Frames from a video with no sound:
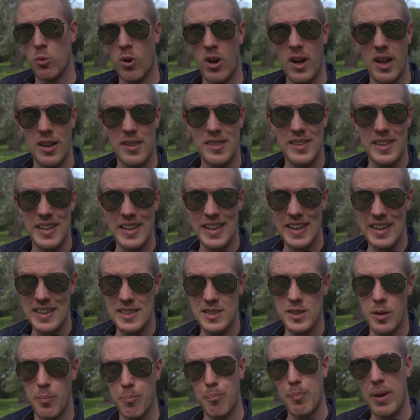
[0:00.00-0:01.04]
You'll get
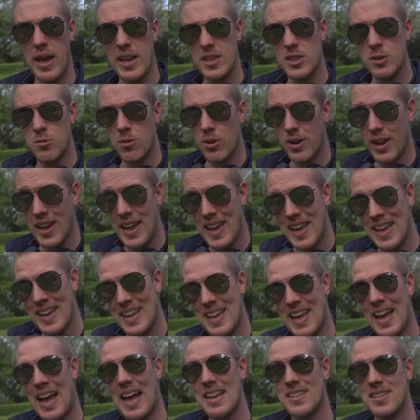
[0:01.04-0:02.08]
a nice but
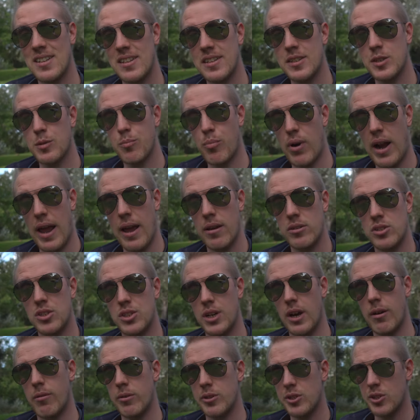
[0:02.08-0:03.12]
moderate background
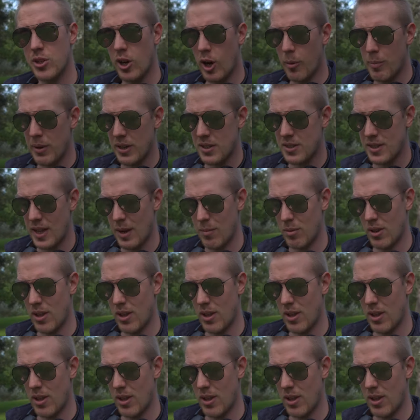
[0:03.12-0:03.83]
blur in vlogging